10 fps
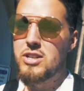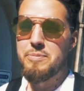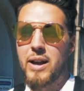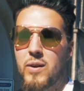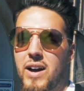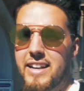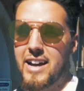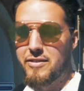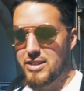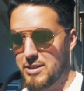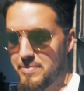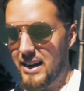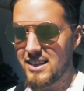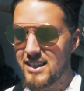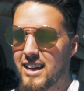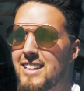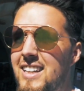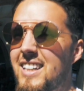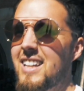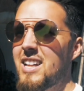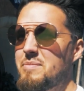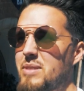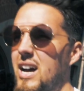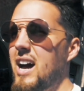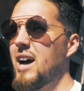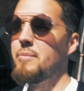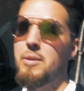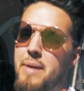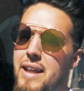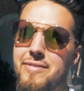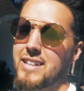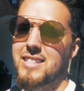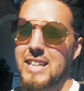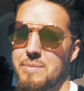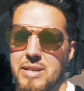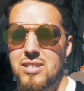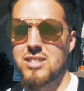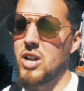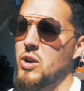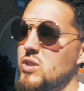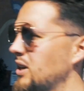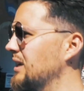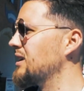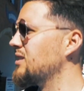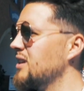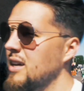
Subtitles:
She's been quite nervous, bless her, but the benefits are going to be so good.